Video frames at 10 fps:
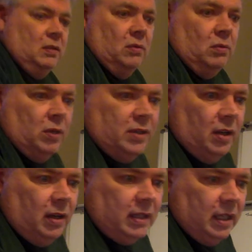we're
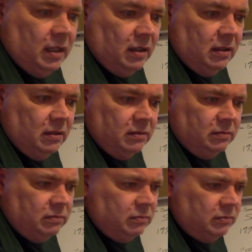talking,
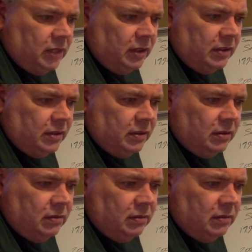where is it?